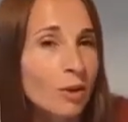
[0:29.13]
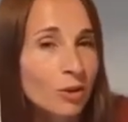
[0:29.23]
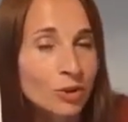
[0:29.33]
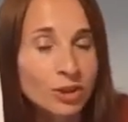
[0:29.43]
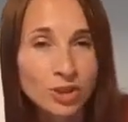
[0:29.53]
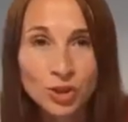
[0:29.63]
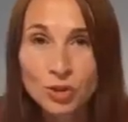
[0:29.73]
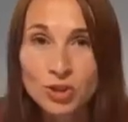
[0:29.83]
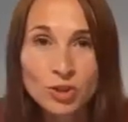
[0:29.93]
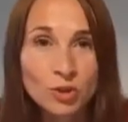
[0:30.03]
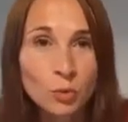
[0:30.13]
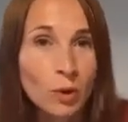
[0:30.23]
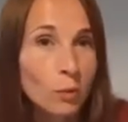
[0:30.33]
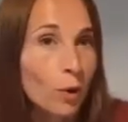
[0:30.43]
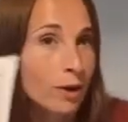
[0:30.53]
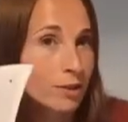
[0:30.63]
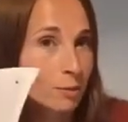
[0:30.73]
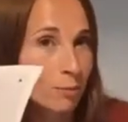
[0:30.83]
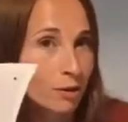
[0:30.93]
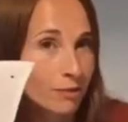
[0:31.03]
You could choose to do one word
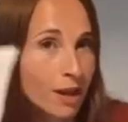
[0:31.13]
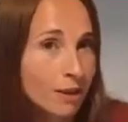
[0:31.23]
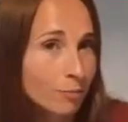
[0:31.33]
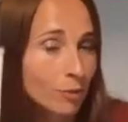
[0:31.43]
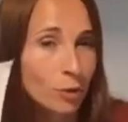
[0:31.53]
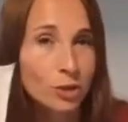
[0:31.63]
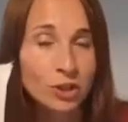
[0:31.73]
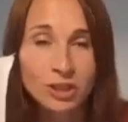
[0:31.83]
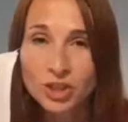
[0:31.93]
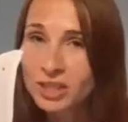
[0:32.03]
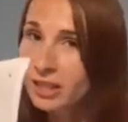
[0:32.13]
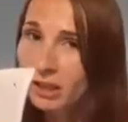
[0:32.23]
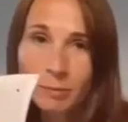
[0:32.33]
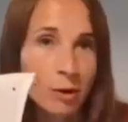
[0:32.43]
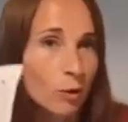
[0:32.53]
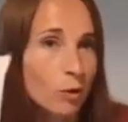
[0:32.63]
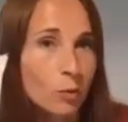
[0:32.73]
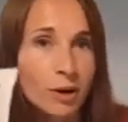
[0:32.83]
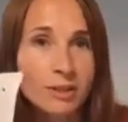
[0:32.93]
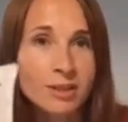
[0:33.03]
per flag, or you could just think about all the
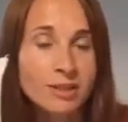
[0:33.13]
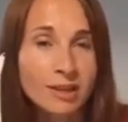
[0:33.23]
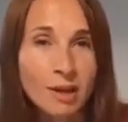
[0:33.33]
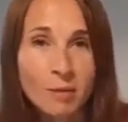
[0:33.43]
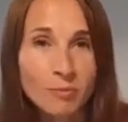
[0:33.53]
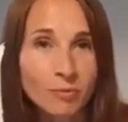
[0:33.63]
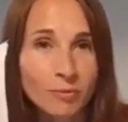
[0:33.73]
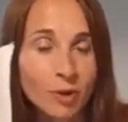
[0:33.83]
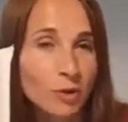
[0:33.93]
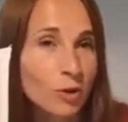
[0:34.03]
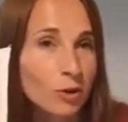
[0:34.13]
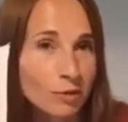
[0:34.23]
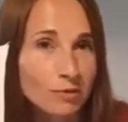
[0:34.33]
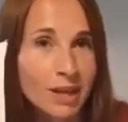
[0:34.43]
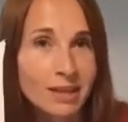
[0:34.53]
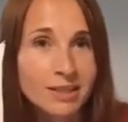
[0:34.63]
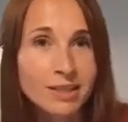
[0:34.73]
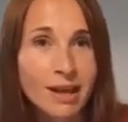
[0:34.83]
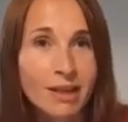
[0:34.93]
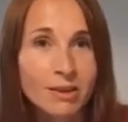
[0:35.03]
words on all of the flags
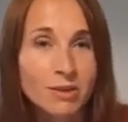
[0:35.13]
together.